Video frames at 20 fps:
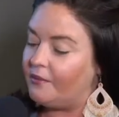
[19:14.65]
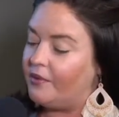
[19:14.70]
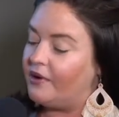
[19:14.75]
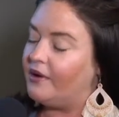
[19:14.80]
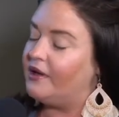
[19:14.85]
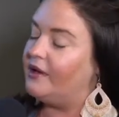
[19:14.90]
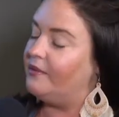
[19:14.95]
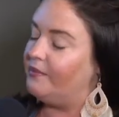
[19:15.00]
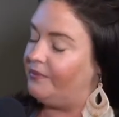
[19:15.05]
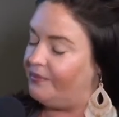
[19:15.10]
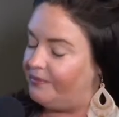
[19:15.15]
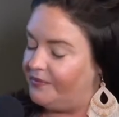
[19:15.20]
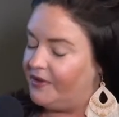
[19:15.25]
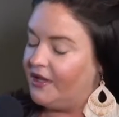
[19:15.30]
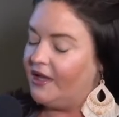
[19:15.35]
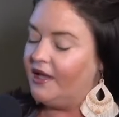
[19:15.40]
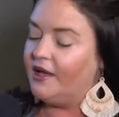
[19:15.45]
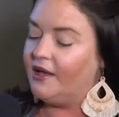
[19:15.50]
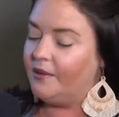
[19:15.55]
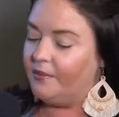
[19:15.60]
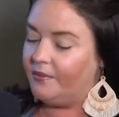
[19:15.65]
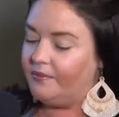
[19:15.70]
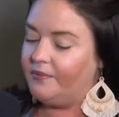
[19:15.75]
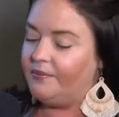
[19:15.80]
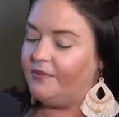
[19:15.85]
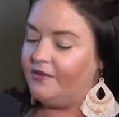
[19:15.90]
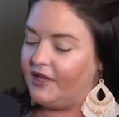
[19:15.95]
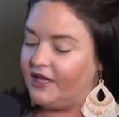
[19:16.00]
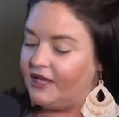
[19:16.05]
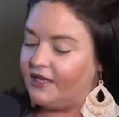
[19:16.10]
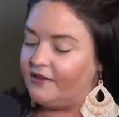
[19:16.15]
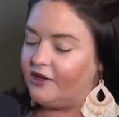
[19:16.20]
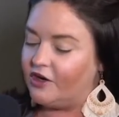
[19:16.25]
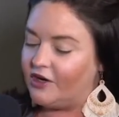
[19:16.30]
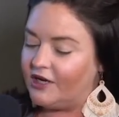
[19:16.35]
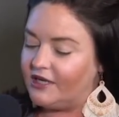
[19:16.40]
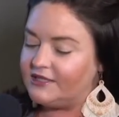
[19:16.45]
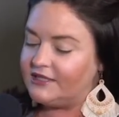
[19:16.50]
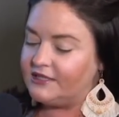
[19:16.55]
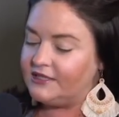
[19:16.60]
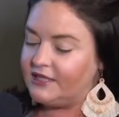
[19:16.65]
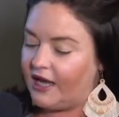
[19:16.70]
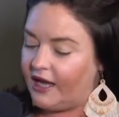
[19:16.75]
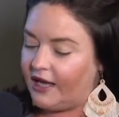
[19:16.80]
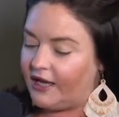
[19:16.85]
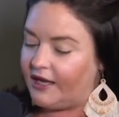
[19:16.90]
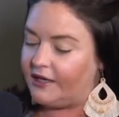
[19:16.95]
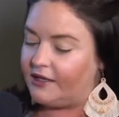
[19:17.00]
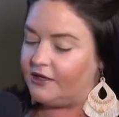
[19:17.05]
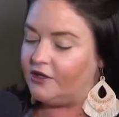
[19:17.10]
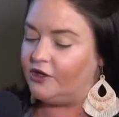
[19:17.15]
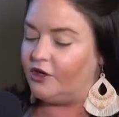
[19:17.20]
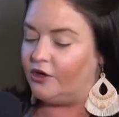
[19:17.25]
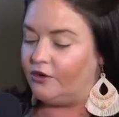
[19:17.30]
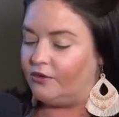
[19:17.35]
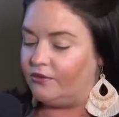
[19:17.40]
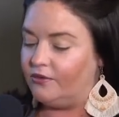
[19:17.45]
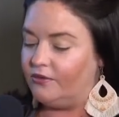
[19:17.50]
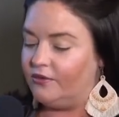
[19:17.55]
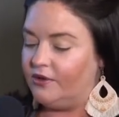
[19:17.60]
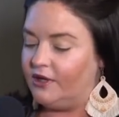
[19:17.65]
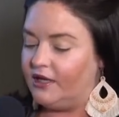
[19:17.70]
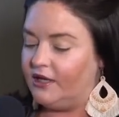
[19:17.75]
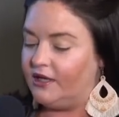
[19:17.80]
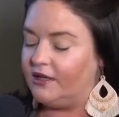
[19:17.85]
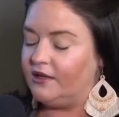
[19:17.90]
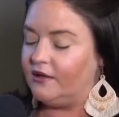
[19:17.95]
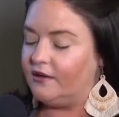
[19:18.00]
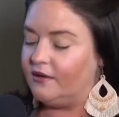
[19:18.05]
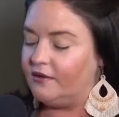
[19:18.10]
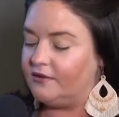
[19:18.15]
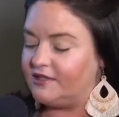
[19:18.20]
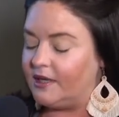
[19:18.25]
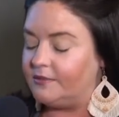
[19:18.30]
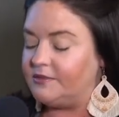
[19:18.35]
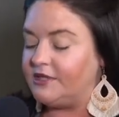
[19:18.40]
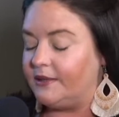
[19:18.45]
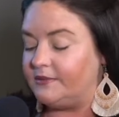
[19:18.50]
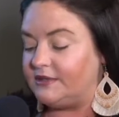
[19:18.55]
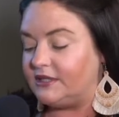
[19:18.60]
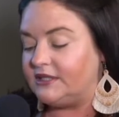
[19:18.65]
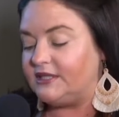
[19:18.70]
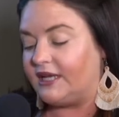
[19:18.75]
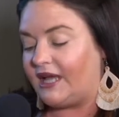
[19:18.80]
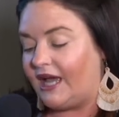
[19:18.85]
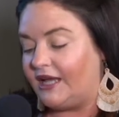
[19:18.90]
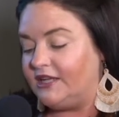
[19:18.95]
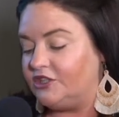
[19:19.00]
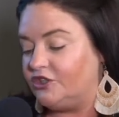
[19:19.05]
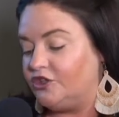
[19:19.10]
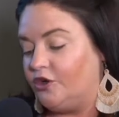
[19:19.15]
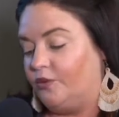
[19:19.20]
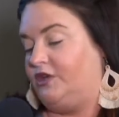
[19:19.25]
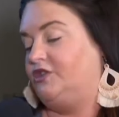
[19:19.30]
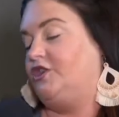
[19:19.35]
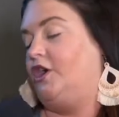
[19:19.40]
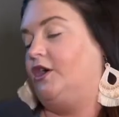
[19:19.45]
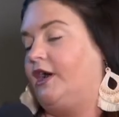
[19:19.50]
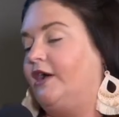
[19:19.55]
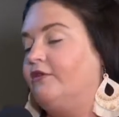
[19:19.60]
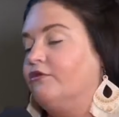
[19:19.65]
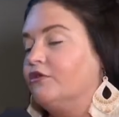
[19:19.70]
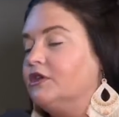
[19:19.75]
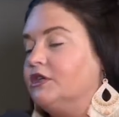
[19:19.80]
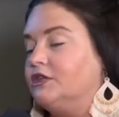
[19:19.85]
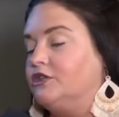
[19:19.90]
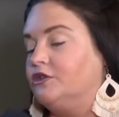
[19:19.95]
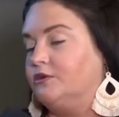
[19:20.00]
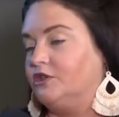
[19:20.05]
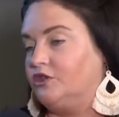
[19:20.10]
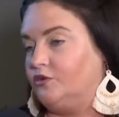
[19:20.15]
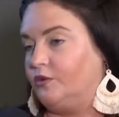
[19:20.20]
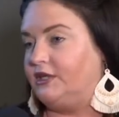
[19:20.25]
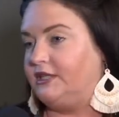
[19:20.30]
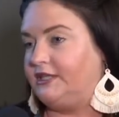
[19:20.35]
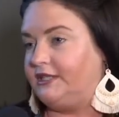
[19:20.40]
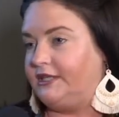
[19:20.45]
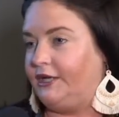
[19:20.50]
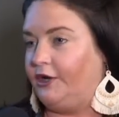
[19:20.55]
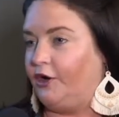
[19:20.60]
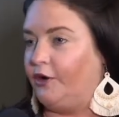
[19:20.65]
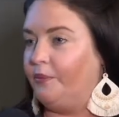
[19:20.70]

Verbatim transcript: But it there is a time, and you know, it, sometimes it's like I just don't want to talk. I really do just want to sit here.